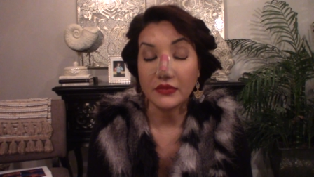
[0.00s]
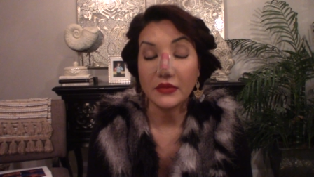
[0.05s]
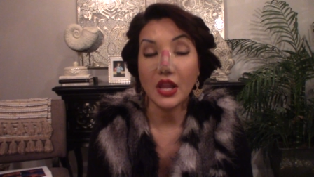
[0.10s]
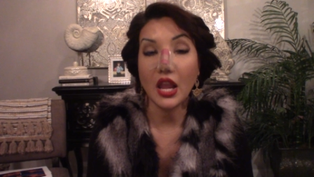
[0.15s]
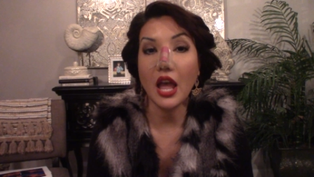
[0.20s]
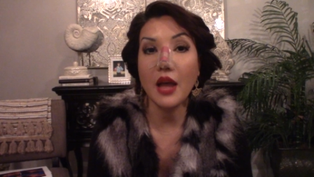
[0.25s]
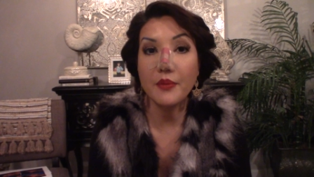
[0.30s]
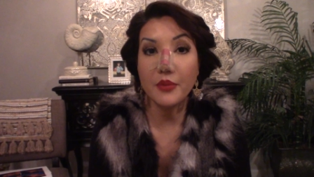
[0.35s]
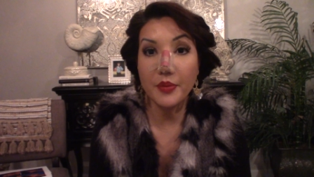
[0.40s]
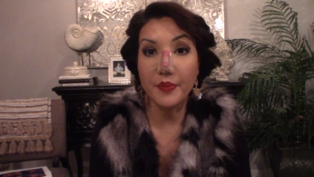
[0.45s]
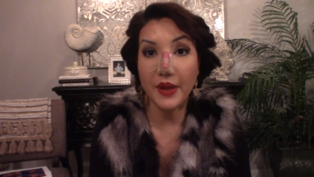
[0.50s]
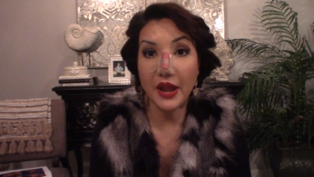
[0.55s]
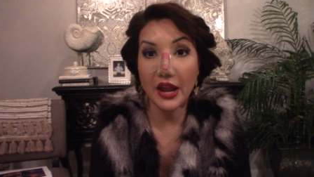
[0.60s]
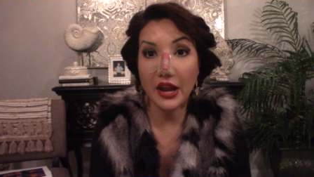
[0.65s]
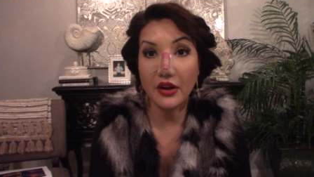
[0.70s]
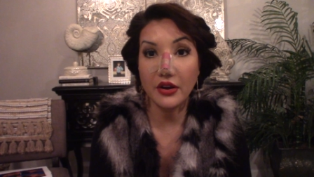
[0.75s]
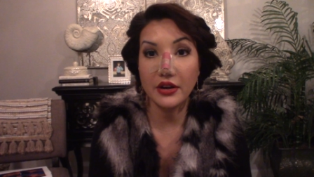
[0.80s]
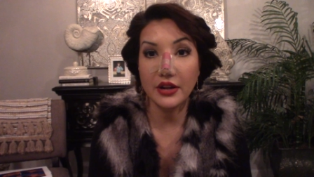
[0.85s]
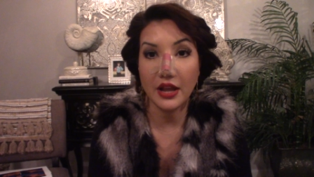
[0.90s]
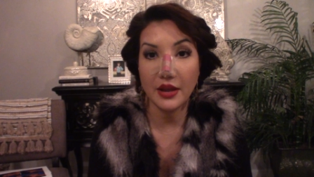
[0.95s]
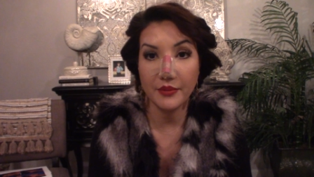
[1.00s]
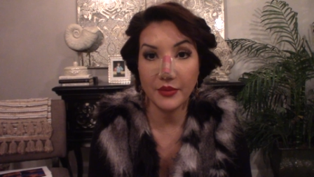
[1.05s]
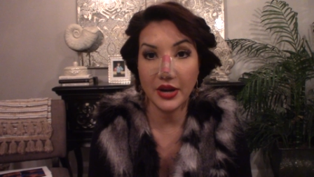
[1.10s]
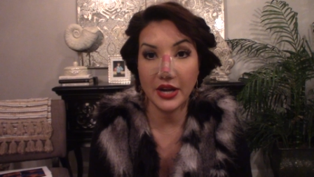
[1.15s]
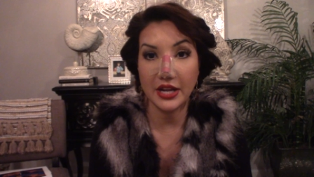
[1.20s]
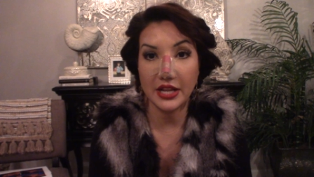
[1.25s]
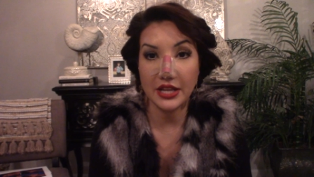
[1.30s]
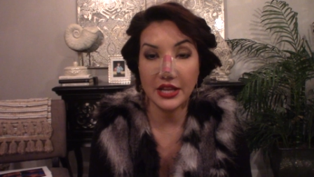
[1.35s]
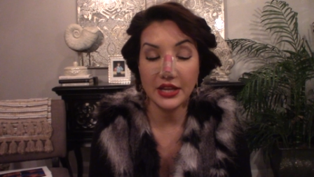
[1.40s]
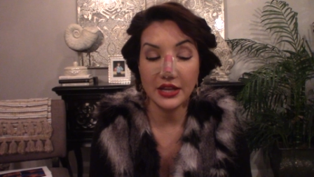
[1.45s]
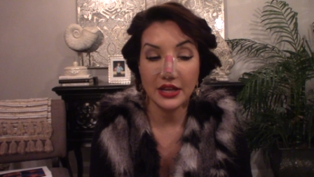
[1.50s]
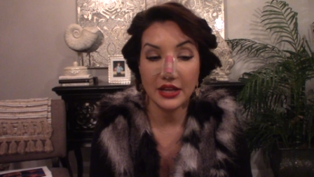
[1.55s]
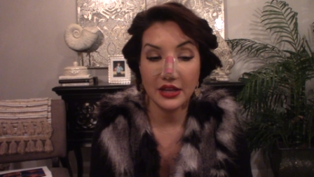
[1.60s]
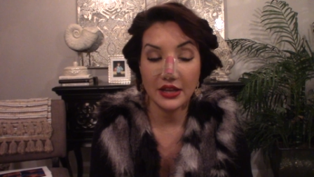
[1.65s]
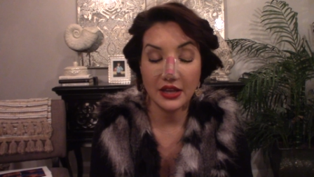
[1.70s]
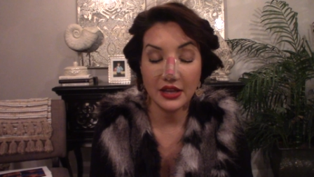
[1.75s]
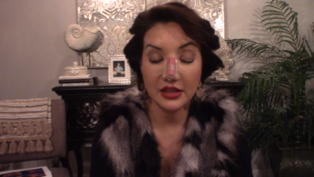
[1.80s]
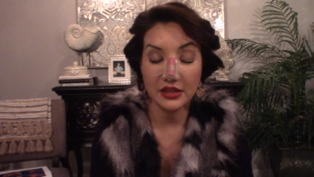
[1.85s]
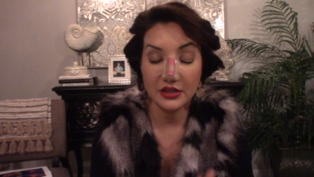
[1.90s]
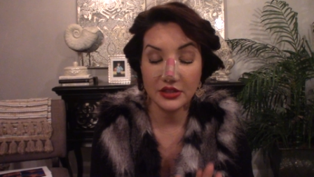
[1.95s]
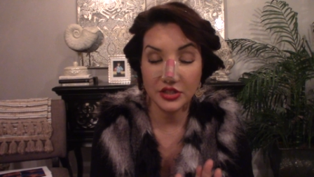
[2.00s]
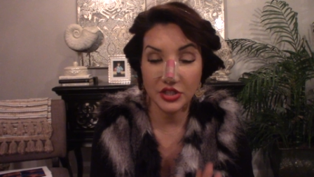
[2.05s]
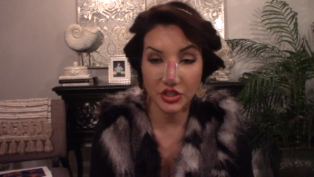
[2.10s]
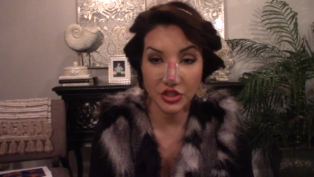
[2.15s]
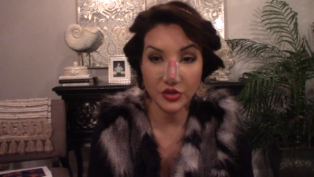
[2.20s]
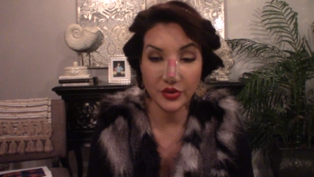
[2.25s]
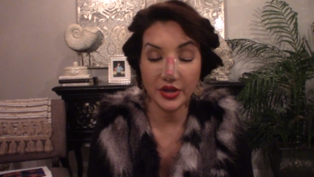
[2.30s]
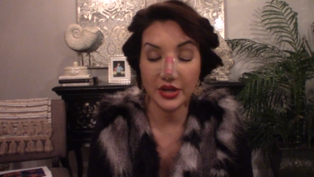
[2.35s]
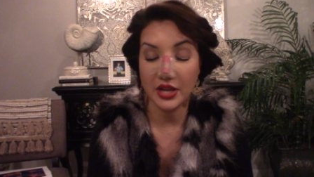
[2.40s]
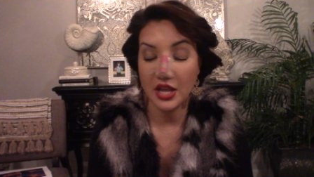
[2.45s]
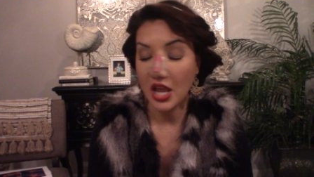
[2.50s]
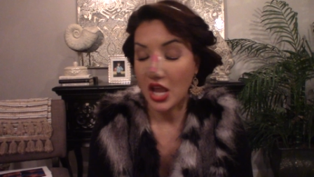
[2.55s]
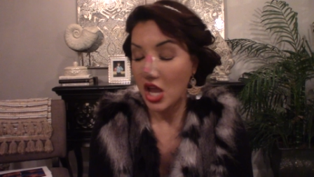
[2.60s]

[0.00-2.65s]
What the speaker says: I'm prepared. I'm ready to do it.